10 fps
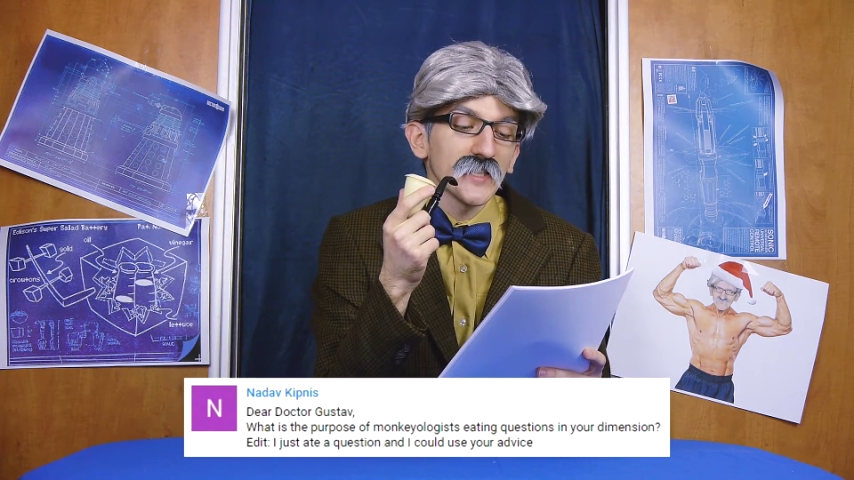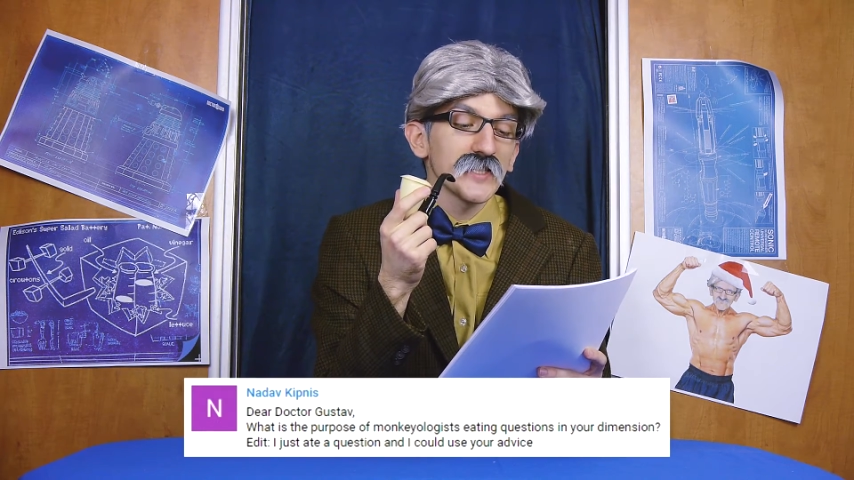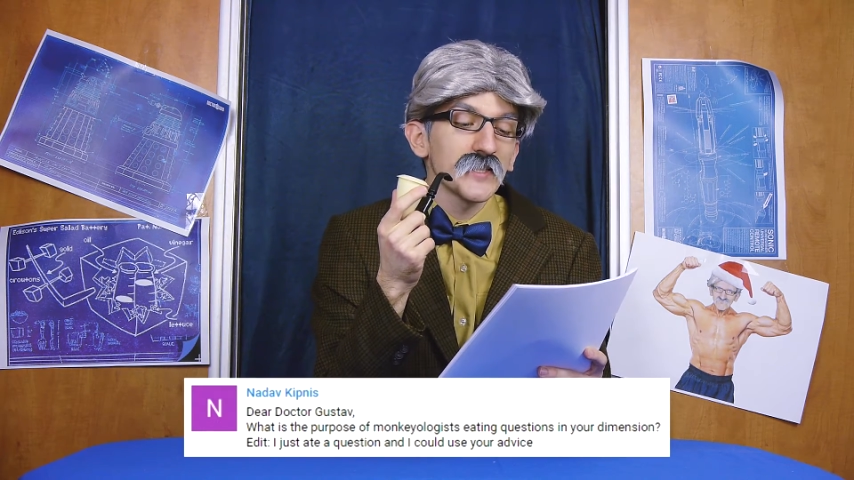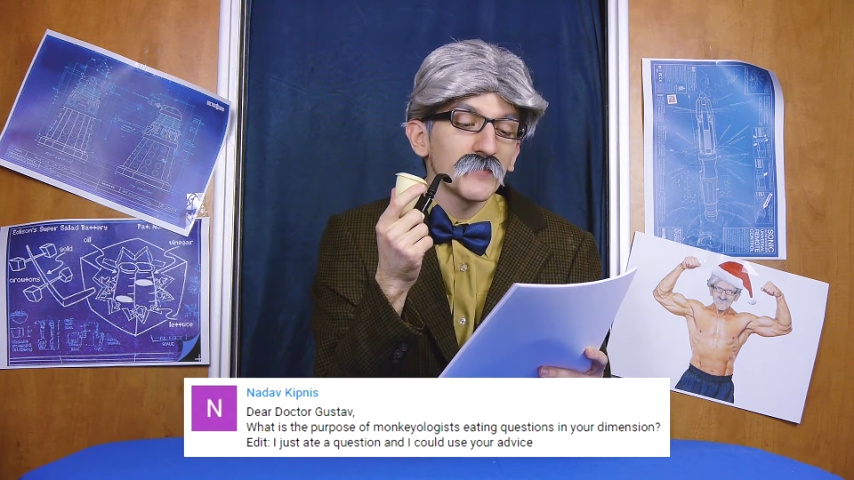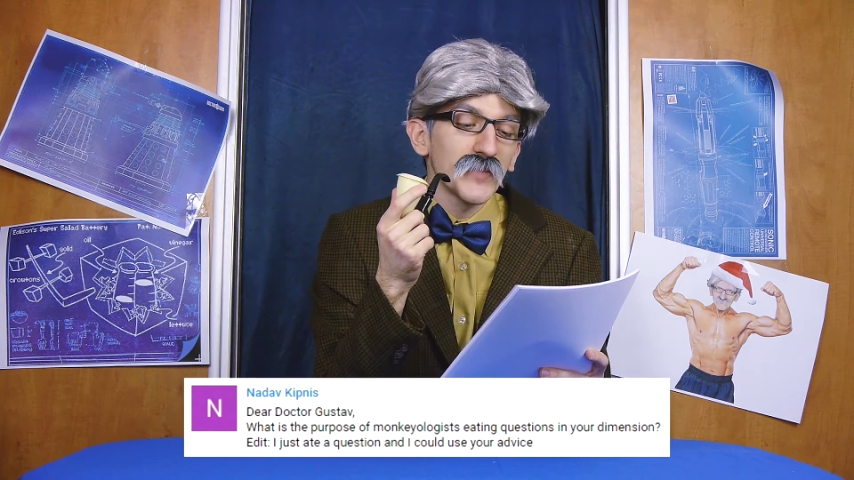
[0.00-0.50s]

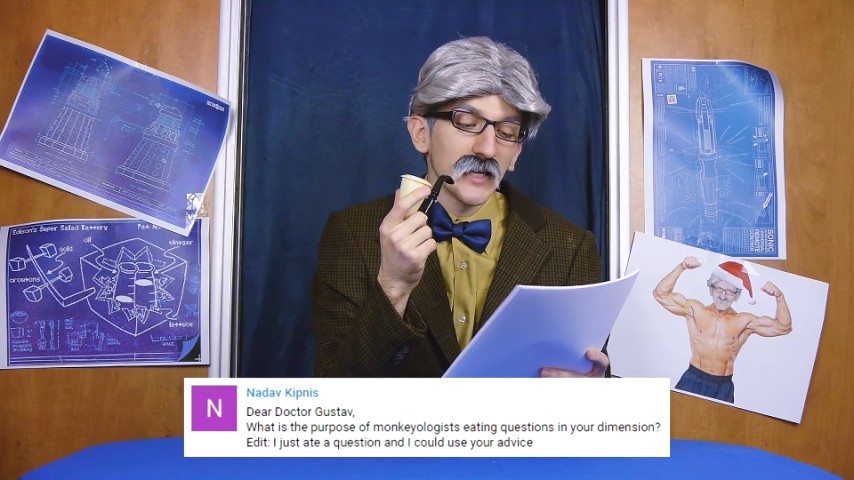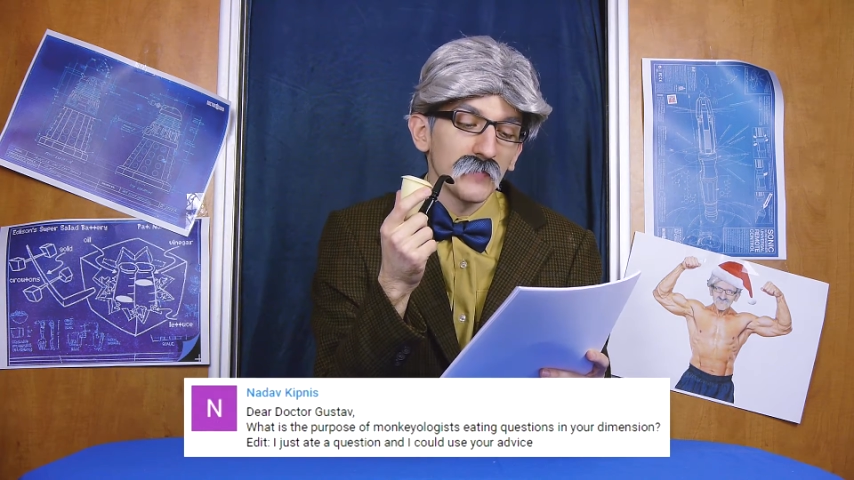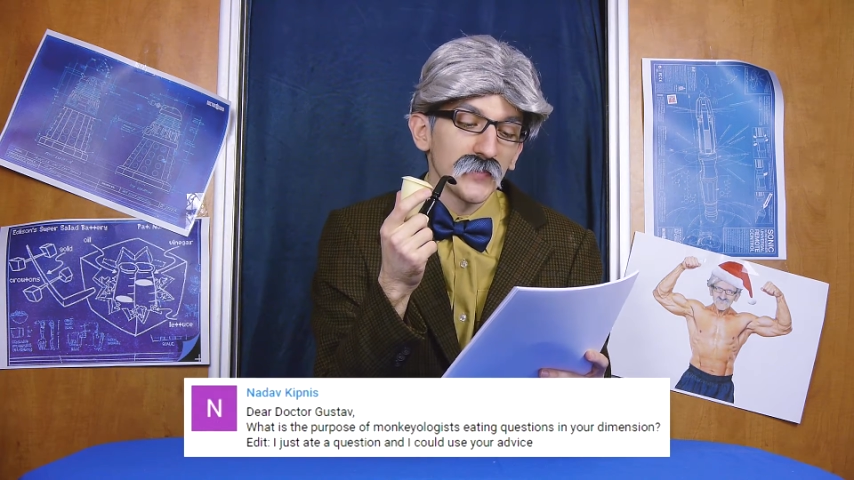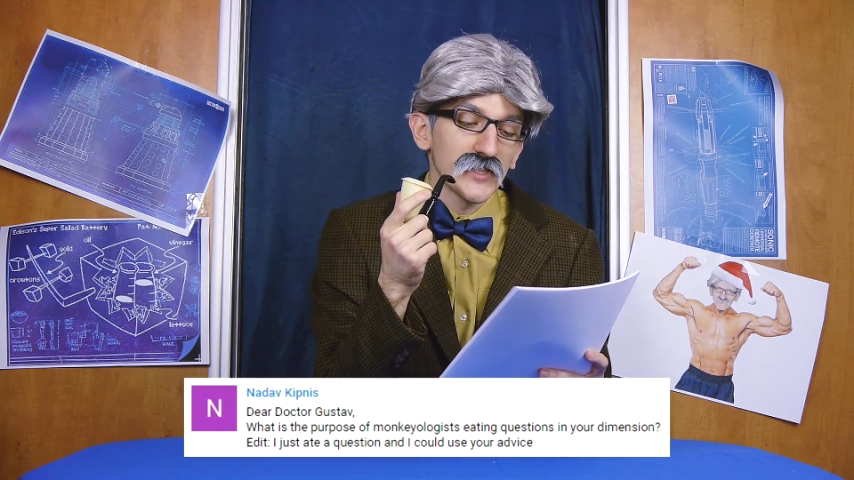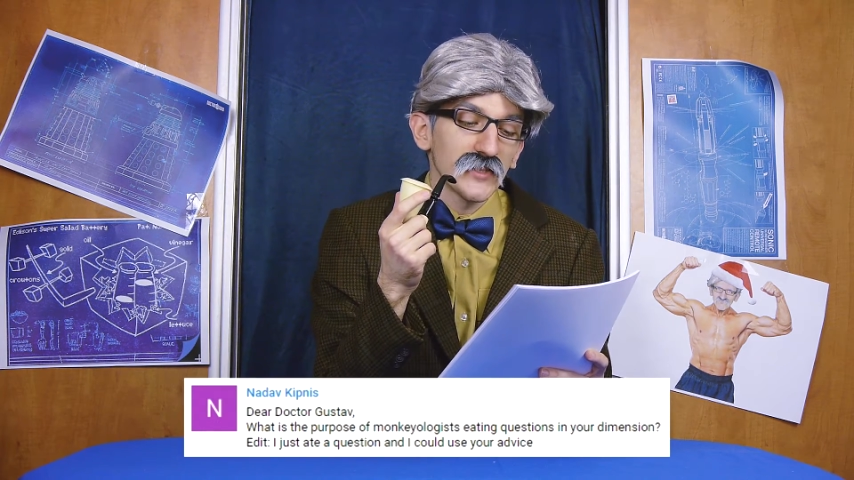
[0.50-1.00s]
is the
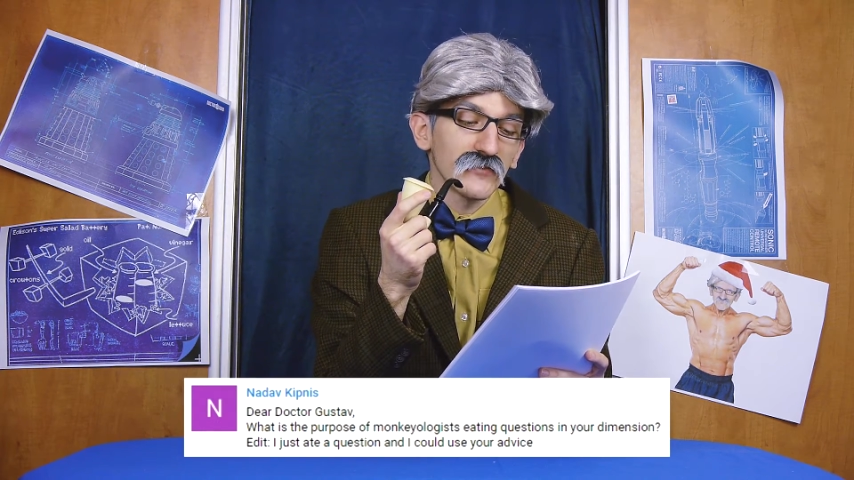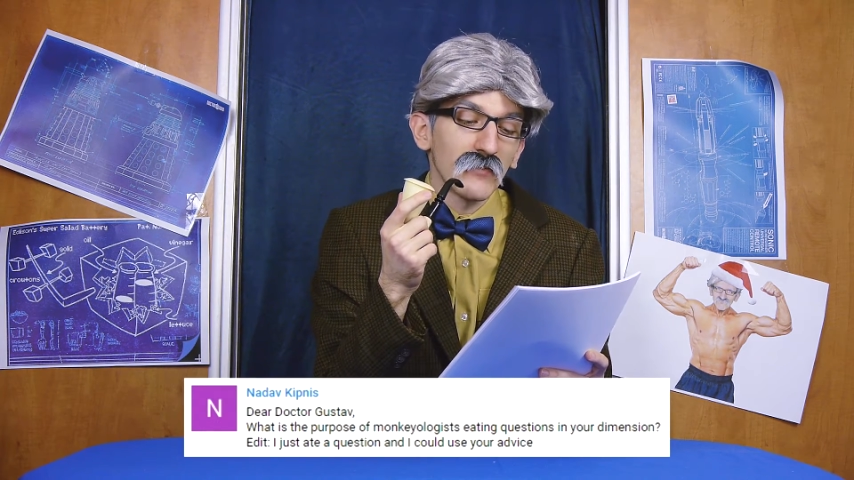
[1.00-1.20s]
purpose of